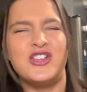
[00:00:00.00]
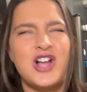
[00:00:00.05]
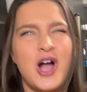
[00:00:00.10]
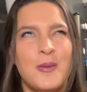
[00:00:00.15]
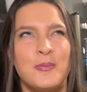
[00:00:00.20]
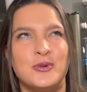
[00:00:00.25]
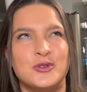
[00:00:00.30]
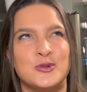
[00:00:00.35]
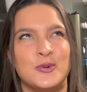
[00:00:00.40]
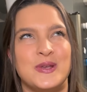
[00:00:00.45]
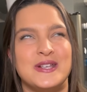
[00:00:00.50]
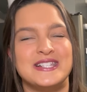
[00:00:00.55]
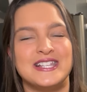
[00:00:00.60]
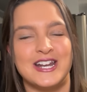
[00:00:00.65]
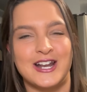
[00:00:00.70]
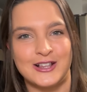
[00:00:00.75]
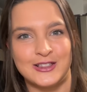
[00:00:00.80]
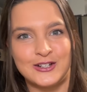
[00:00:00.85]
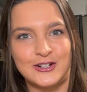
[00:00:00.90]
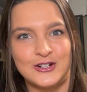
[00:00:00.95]
couple tweaks that
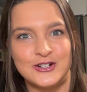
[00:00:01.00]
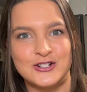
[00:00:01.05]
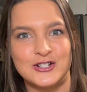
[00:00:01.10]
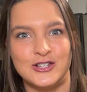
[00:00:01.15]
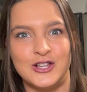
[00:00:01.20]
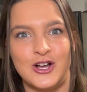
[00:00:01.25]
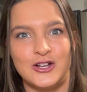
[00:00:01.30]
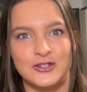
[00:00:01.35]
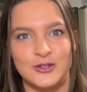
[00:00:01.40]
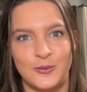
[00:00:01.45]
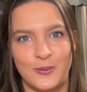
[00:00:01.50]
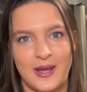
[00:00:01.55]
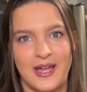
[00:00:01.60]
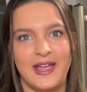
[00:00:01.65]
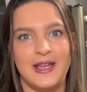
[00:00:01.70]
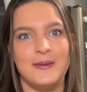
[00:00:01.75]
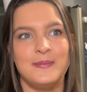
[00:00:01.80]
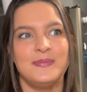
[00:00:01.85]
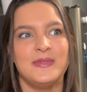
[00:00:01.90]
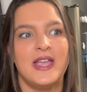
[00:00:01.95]
I learned along the
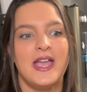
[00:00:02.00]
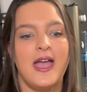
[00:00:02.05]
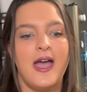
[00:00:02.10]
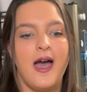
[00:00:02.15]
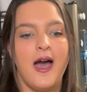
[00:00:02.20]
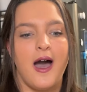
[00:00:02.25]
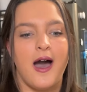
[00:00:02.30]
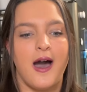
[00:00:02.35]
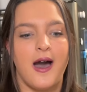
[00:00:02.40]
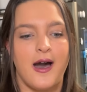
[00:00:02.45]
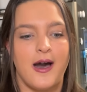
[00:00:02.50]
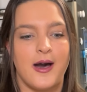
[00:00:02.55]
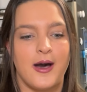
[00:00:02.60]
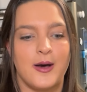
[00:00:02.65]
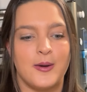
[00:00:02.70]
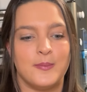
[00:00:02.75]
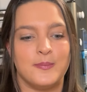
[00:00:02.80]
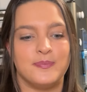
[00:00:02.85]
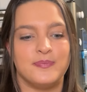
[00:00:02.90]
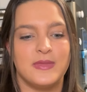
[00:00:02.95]
way.
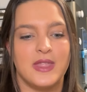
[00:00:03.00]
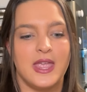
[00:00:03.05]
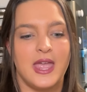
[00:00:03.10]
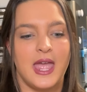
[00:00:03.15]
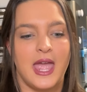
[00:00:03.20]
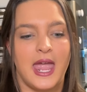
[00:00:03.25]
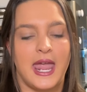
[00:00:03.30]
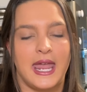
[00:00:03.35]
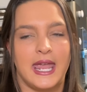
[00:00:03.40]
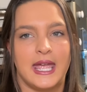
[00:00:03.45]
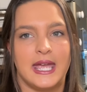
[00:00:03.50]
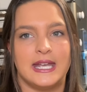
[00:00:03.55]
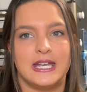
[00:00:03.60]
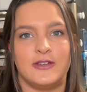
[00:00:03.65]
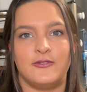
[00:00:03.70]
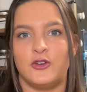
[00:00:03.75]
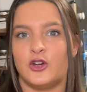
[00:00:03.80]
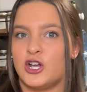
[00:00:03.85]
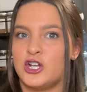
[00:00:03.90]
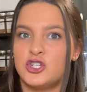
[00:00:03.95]
And
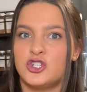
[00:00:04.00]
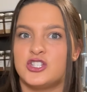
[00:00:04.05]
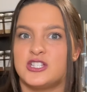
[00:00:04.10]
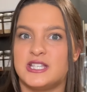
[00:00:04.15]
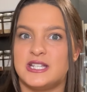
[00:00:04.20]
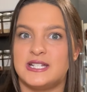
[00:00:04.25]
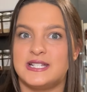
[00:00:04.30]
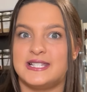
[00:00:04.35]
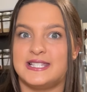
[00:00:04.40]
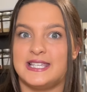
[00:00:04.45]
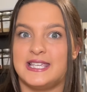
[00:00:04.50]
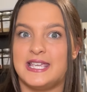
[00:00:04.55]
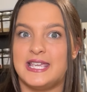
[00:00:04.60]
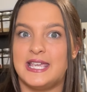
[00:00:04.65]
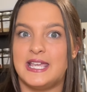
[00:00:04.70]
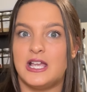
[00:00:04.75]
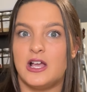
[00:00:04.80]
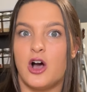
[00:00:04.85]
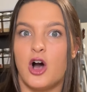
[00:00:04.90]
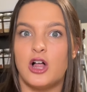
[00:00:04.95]
if you're interested to
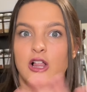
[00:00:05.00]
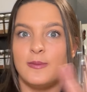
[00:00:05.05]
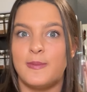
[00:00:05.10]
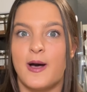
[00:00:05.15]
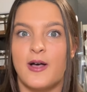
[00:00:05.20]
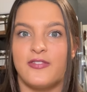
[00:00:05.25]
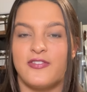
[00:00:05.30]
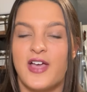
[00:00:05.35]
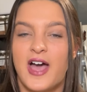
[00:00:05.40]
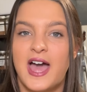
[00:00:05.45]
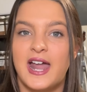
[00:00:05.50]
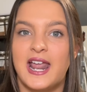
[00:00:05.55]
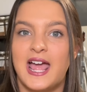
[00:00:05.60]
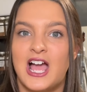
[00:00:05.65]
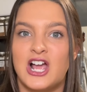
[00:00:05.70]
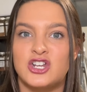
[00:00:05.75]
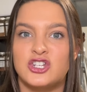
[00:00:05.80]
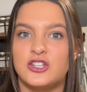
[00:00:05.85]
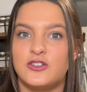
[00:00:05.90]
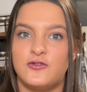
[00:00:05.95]
see all about that, I
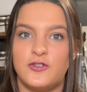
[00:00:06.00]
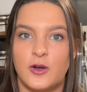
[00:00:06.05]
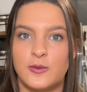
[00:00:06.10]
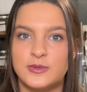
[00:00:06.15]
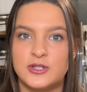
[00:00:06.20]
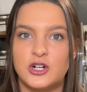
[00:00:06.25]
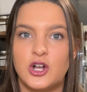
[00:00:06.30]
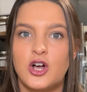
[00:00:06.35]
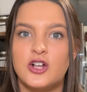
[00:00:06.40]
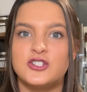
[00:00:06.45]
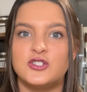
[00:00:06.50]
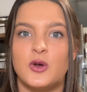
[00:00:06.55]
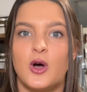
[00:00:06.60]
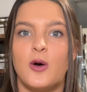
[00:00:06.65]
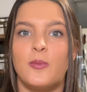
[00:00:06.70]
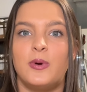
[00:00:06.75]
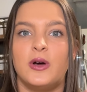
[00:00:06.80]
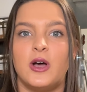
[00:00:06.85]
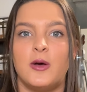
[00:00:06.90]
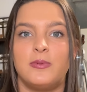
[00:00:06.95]
actually filmed it all, so
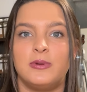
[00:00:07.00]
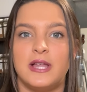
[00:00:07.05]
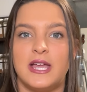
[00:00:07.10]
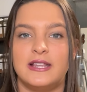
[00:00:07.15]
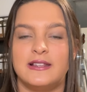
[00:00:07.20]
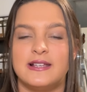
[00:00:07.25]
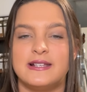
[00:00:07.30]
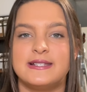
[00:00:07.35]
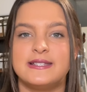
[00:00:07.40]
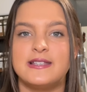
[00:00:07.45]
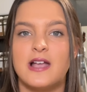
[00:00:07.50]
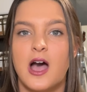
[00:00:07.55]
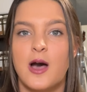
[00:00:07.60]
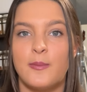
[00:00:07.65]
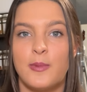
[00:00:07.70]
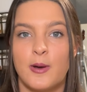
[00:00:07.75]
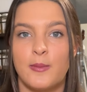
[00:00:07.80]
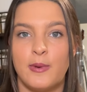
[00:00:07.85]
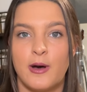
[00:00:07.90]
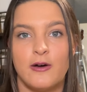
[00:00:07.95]
I'll put a playlist up
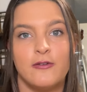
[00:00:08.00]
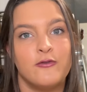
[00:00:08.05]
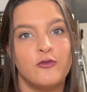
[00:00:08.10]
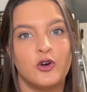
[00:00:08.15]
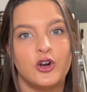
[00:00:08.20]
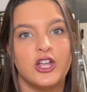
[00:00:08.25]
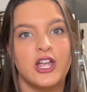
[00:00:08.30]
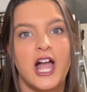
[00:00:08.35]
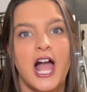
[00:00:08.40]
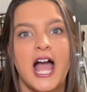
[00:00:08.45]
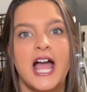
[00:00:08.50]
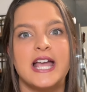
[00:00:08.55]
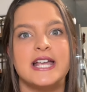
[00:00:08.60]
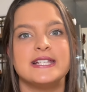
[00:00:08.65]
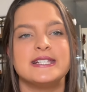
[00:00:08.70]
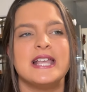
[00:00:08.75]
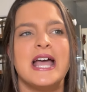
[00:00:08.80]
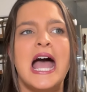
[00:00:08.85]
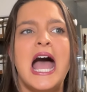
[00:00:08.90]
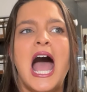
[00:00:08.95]
above for you
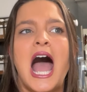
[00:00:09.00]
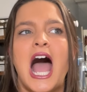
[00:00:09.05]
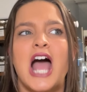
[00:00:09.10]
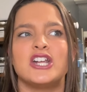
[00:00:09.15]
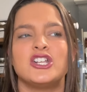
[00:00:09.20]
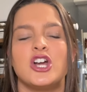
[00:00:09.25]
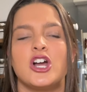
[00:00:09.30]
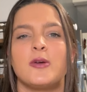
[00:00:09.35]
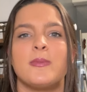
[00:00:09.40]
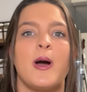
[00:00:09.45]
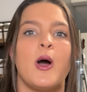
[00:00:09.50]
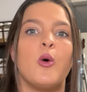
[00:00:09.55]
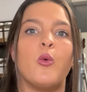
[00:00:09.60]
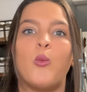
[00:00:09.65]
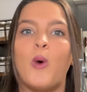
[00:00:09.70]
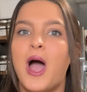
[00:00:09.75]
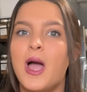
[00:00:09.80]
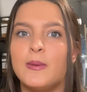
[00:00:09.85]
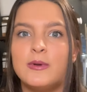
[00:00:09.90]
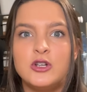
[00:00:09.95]
guys. I talk about
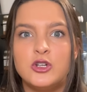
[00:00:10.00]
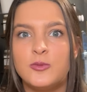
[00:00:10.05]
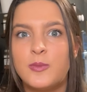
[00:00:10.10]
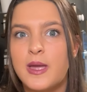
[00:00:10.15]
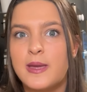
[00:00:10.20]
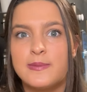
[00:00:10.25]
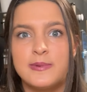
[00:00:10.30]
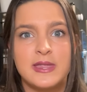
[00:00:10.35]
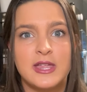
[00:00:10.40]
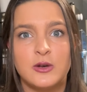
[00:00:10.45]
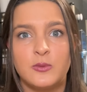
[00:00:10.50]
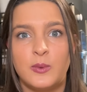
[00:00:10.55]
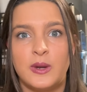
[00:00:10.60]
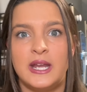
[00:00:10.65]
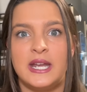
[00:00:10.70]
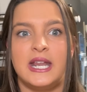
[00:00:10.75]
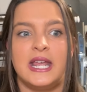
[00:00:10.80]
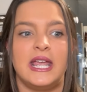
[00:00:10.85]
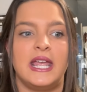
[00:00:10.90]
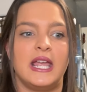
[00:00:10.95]
why we do baby-led
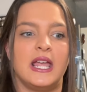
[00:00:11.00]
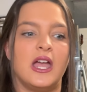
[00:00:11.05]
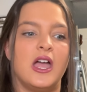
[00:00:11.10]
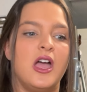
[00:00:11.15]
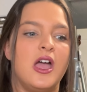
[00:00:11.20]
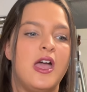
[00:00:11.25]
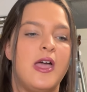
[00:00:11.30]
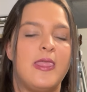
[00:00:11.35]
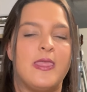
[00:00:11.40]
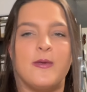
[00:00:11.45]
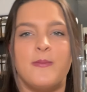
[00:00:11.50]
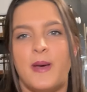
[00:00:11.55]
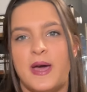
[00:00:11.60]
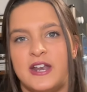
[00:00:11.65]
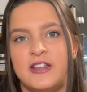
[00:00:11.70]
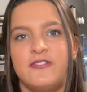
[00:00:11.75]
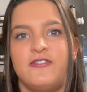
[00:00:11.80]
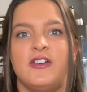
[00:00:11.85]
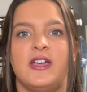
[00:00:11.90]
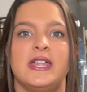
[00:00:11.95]
weaning, the
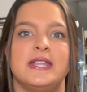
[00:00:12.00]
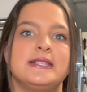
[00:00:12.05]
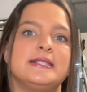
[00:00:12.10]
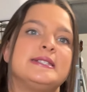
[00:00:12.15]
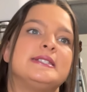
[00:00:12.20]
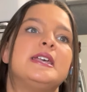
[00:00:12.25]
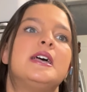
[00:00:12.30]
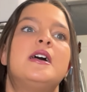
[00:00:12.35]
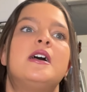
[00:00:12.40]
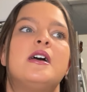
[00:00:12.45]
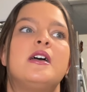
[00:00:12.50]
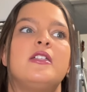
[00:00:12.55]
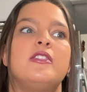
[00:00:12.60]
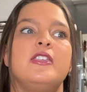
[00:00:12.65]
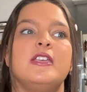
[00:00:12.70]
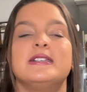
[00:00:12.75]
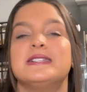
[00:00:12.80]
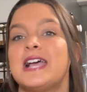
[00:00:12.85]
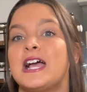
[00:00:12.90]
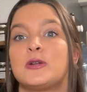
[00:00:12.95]
benefits, the
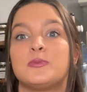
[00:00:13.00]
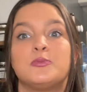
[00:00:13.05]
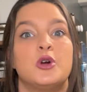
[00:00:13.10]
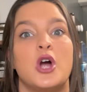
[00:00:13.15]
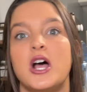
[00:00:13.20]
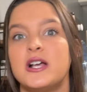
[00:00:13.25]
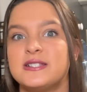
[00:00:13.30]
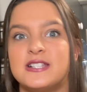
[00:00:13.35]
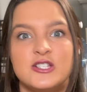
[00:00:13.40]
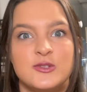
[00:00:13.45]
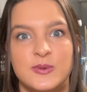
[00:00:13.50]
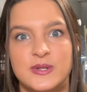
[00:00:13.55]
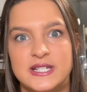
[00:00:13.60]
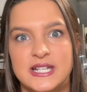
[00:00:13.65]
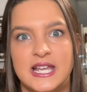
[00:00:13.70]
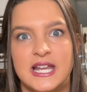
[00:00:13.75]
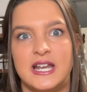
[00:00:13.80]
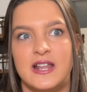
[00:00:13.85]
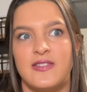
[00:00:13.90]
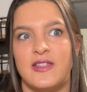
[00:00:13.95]
exact process we
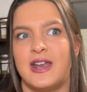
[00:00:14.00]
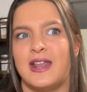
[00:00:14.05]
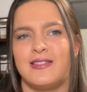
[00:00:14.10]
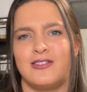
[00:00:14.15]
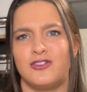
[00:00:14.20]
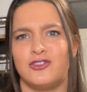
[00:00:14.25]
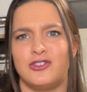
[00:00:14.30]
did, and then I